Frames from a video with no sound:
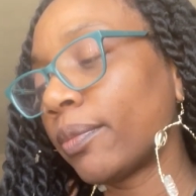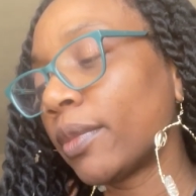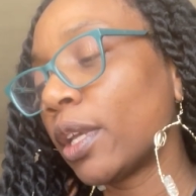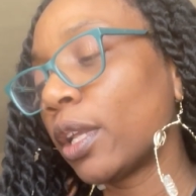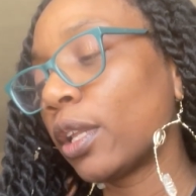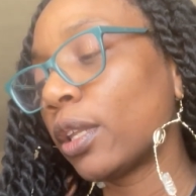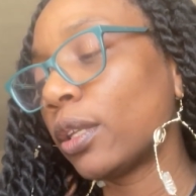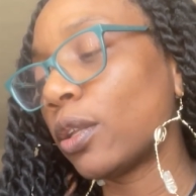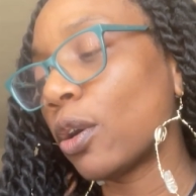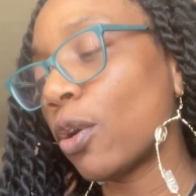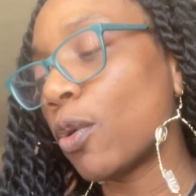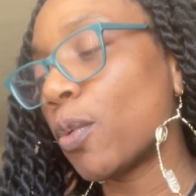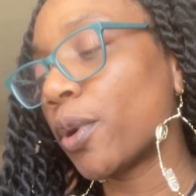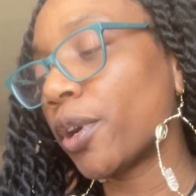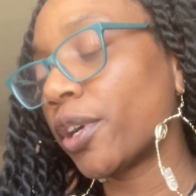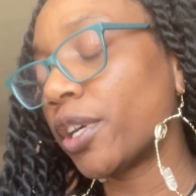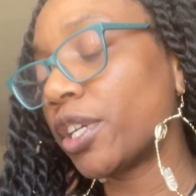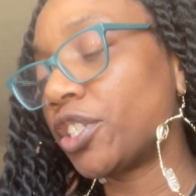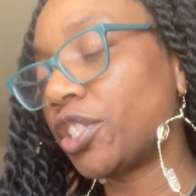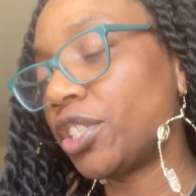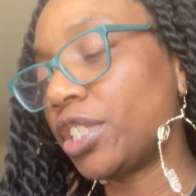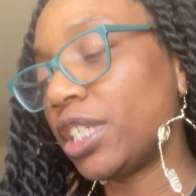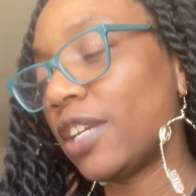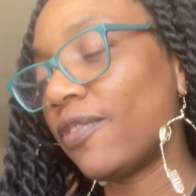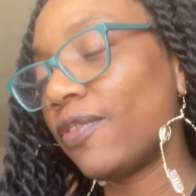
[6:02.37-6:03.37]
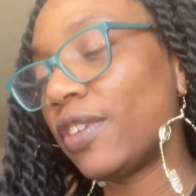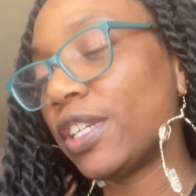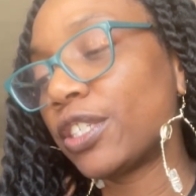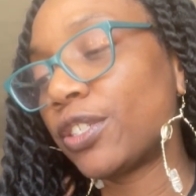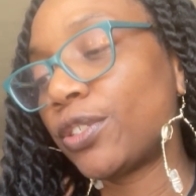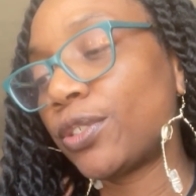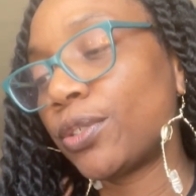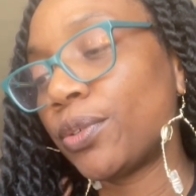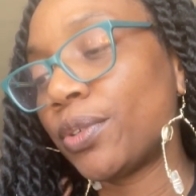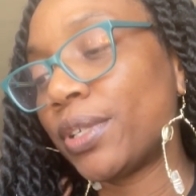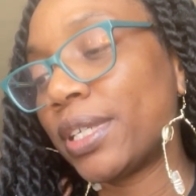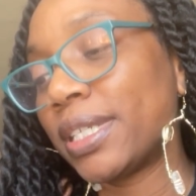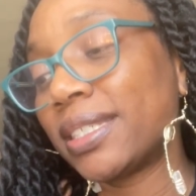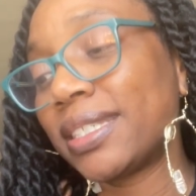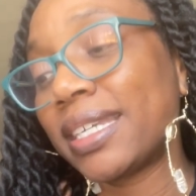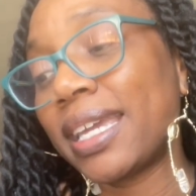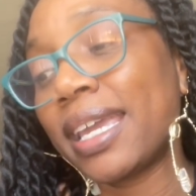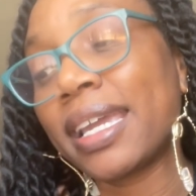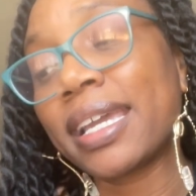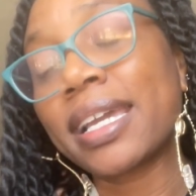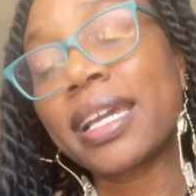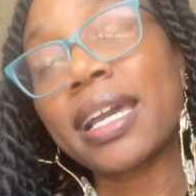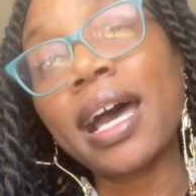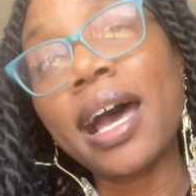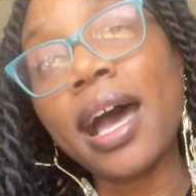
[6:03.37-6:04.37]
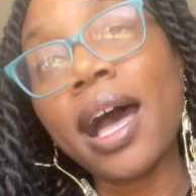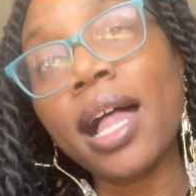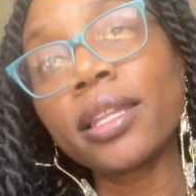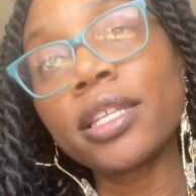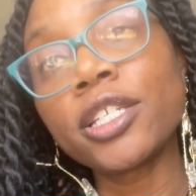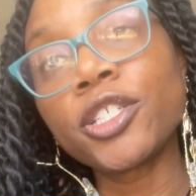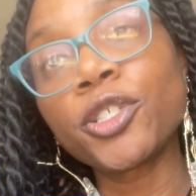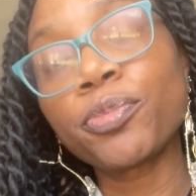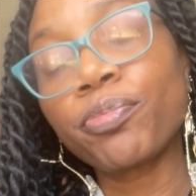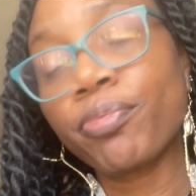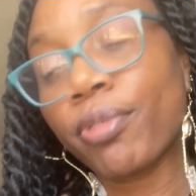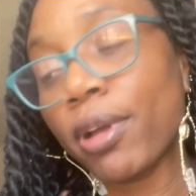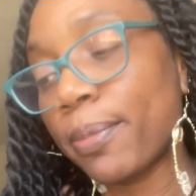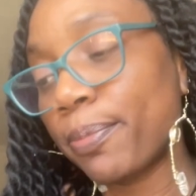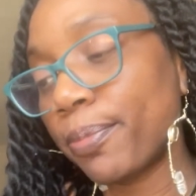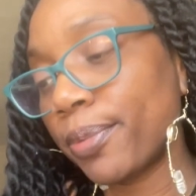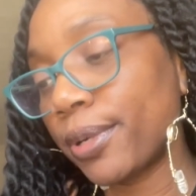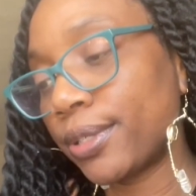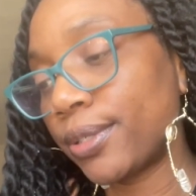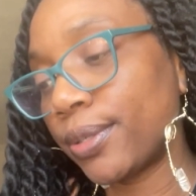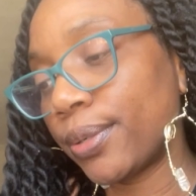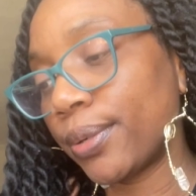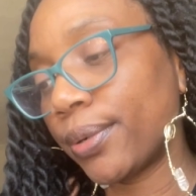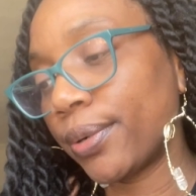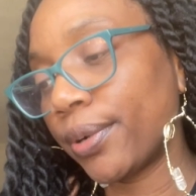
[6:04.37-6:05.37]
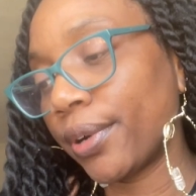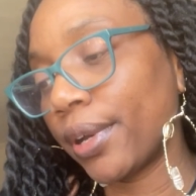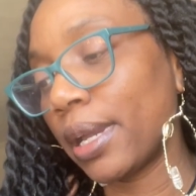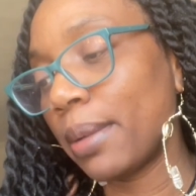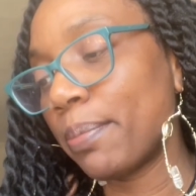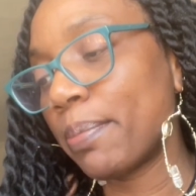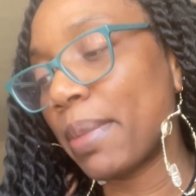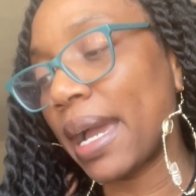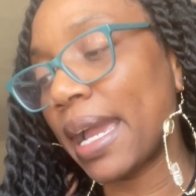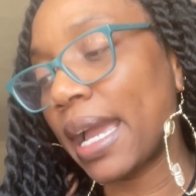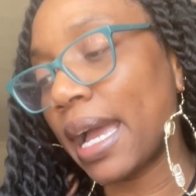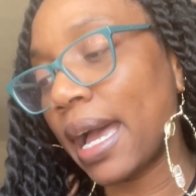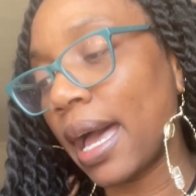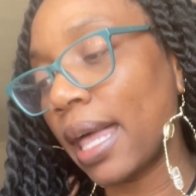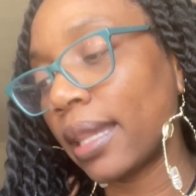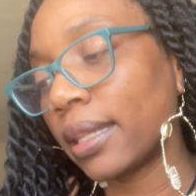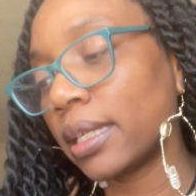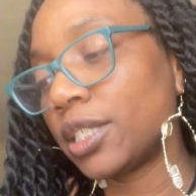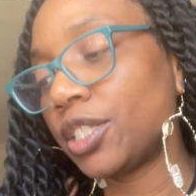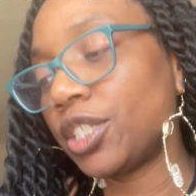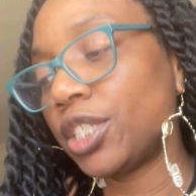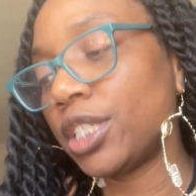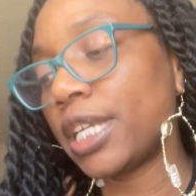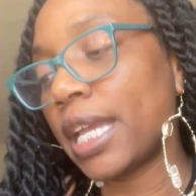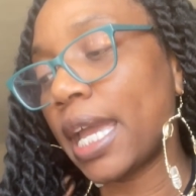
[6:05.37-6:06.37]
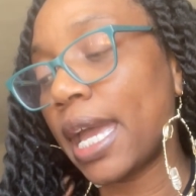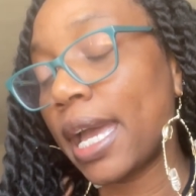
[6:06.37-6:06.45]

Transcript: lower achieving students in college preparatory biology,